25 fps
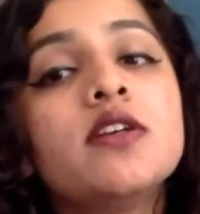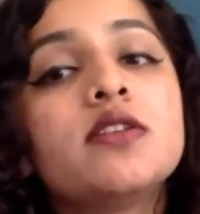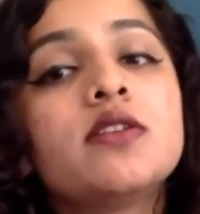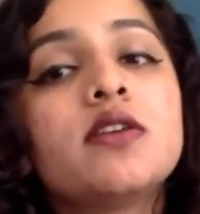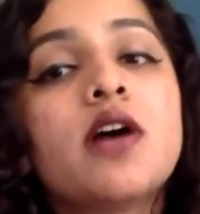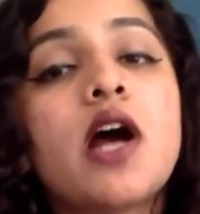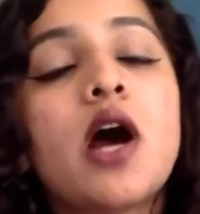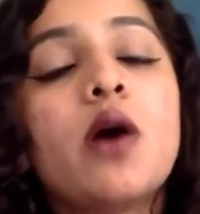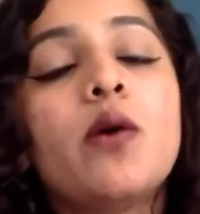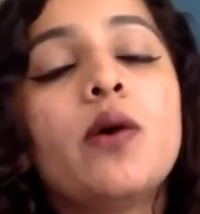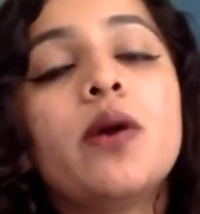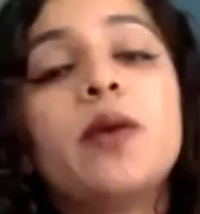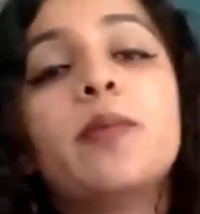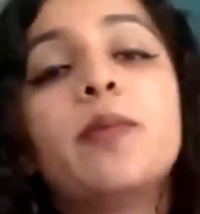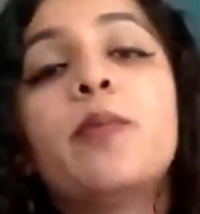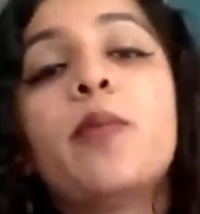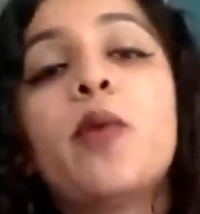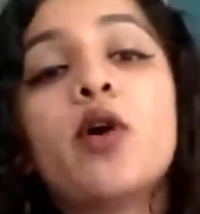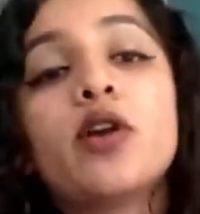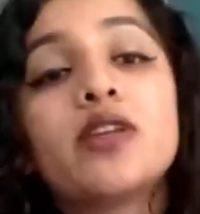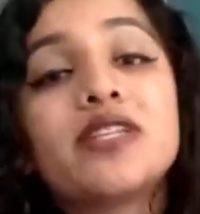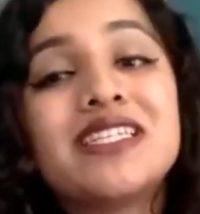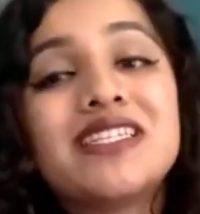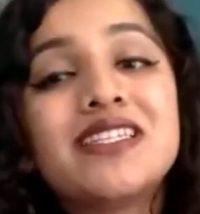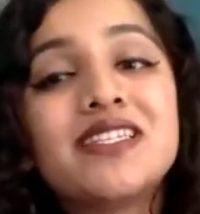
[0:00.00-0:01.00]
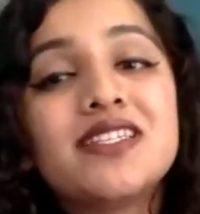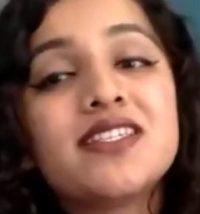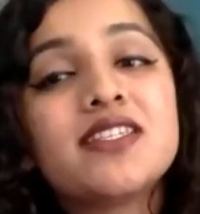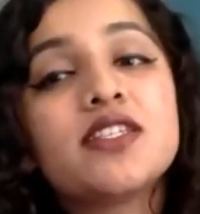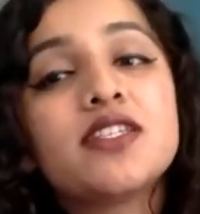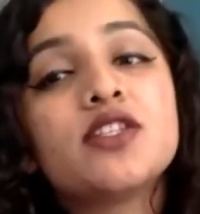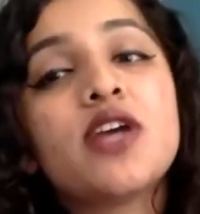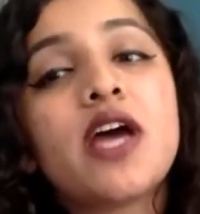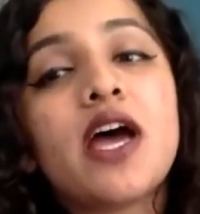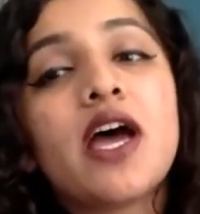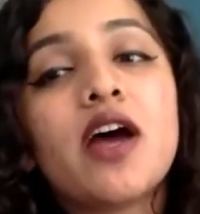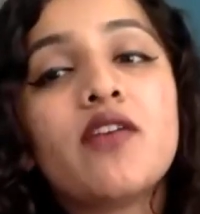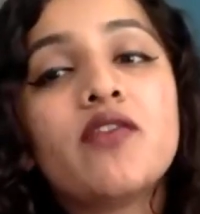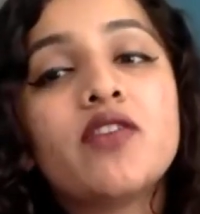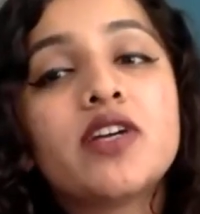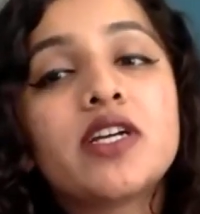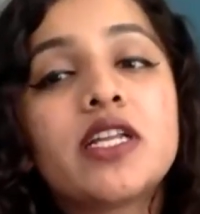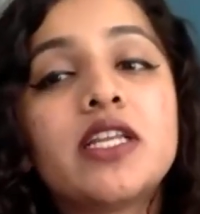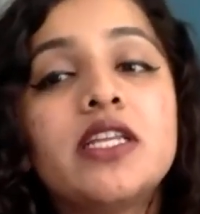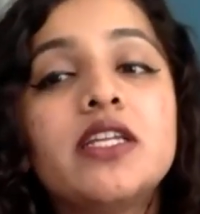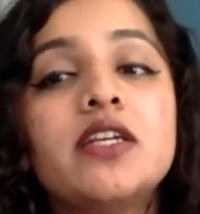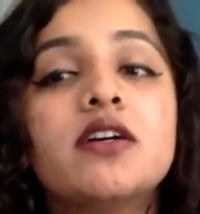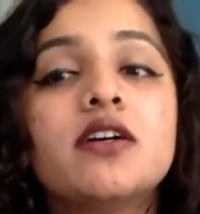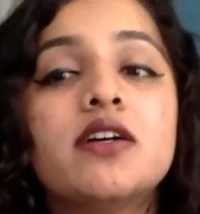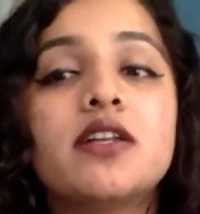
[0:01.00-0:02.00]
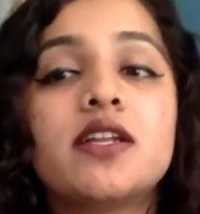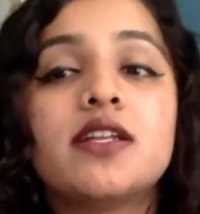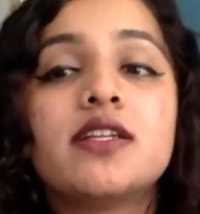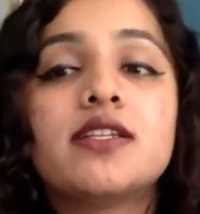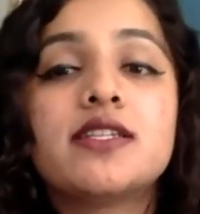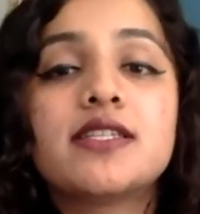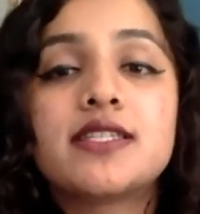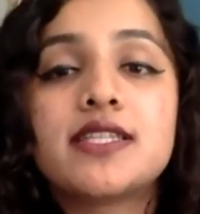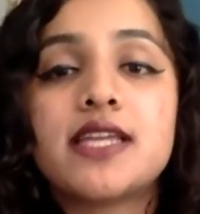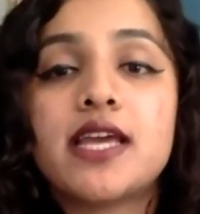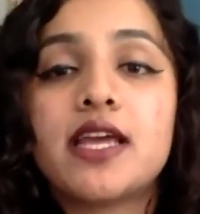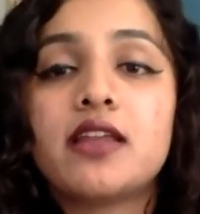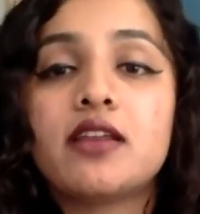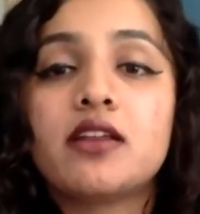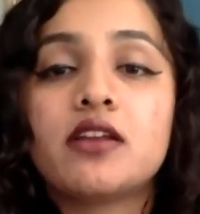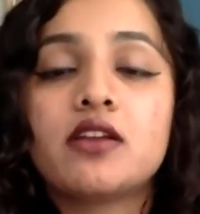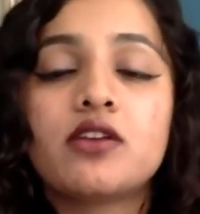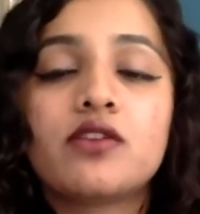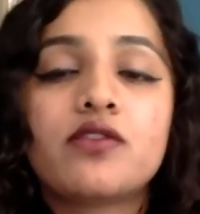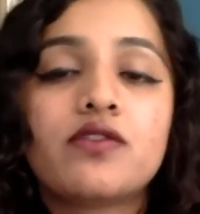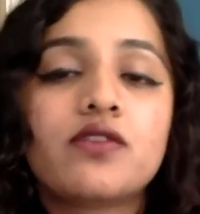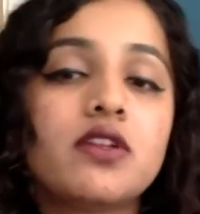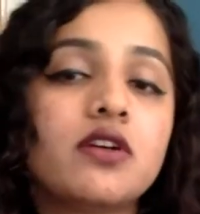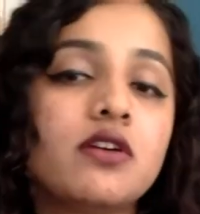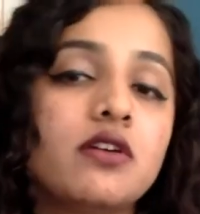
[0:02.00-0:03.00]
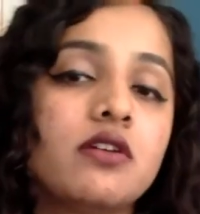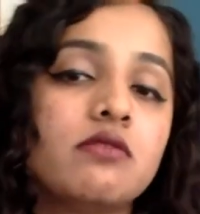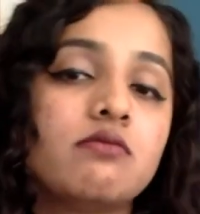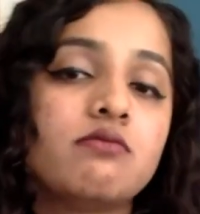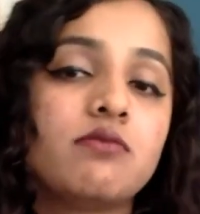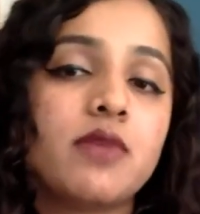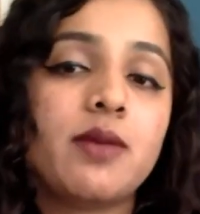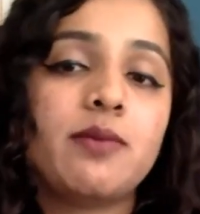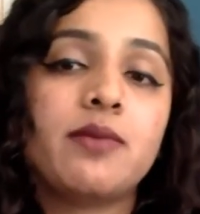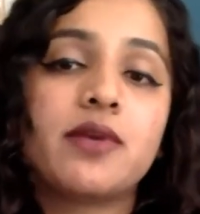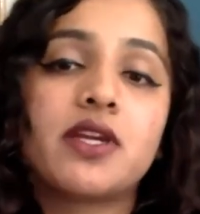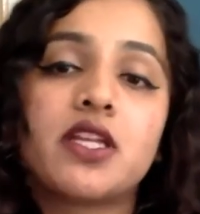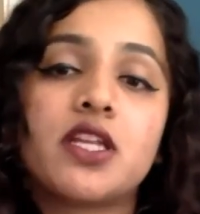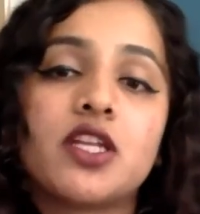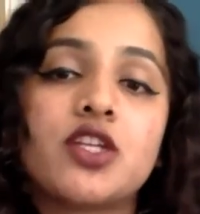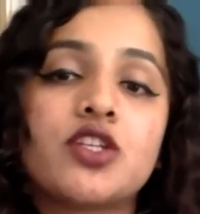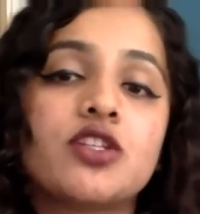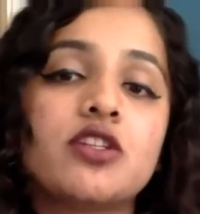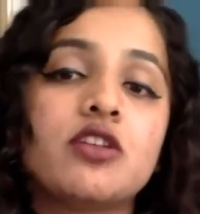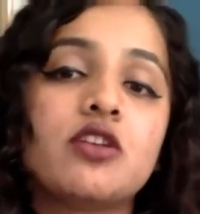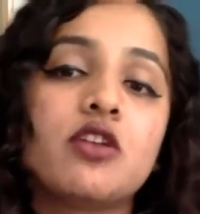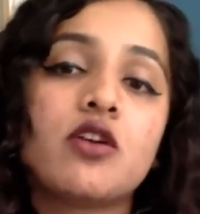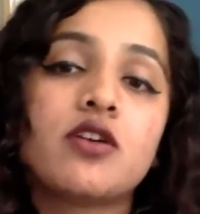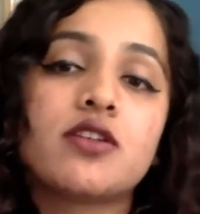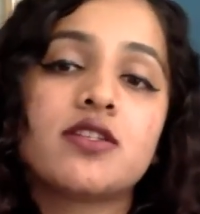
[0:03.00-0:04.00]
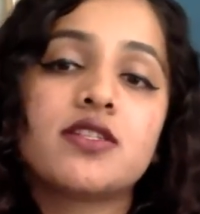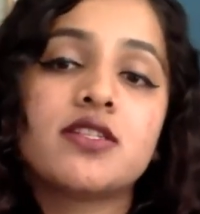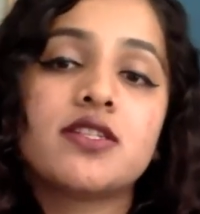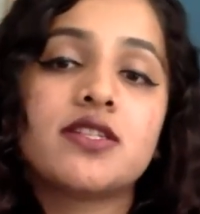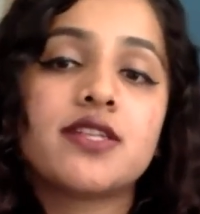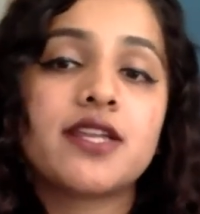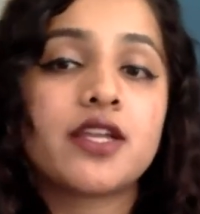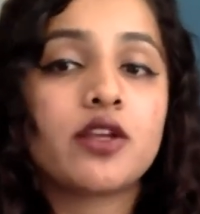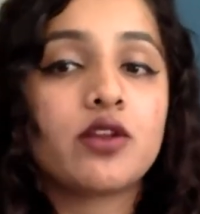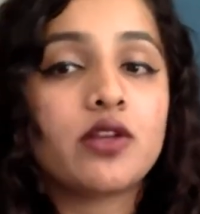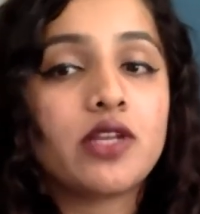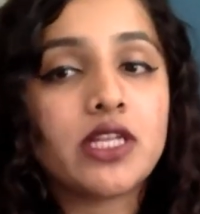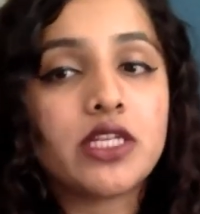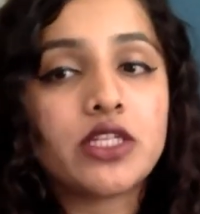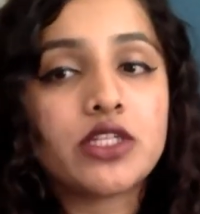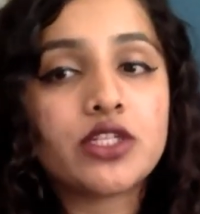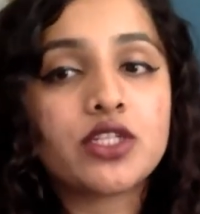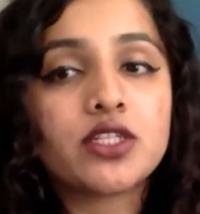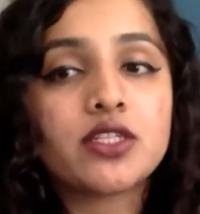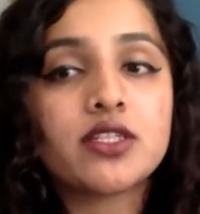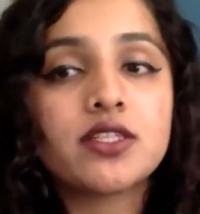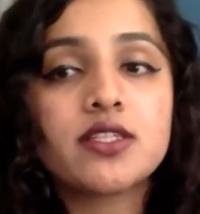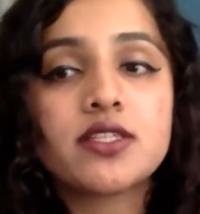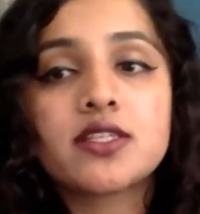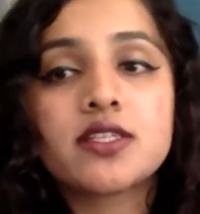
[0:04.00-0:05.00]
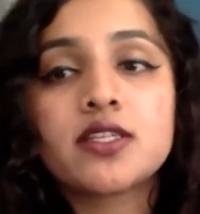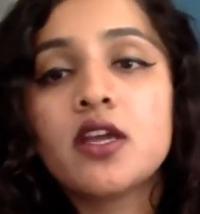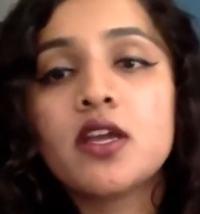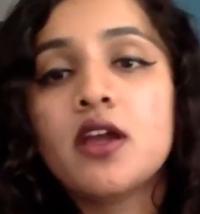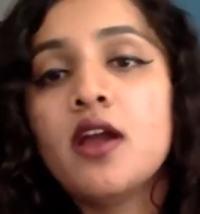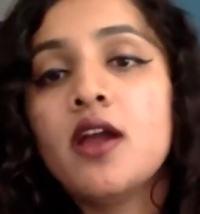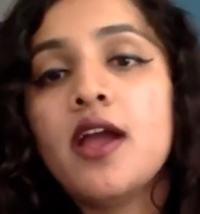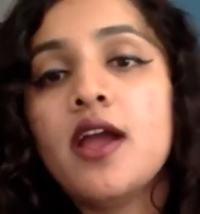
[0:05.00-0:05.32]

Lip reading: So, how important is it to have a clear understanding of the immigration laws and regulations?